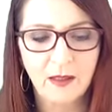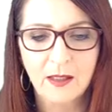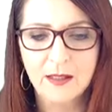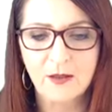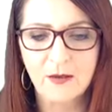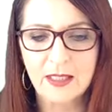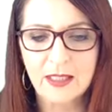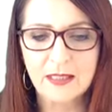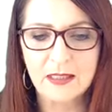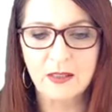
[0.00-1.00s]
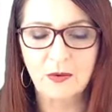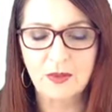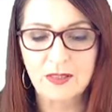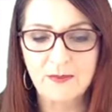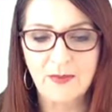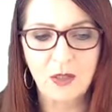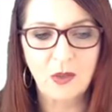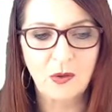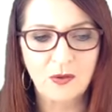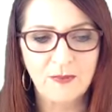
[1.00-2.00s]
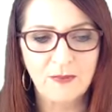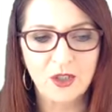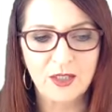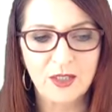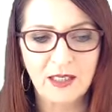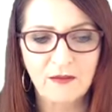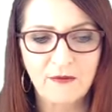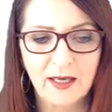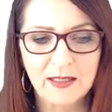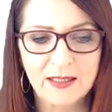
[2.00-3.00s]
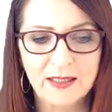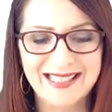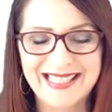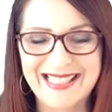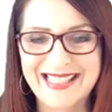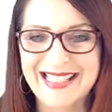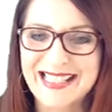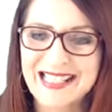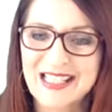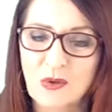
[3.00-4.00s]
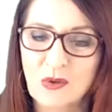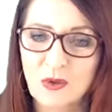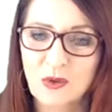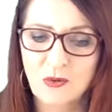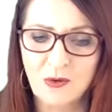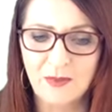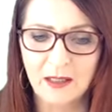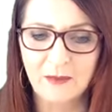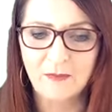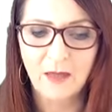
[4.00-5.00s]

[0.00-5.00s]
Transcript: So these disorders may be caused by genetic factors, disease, or trauma.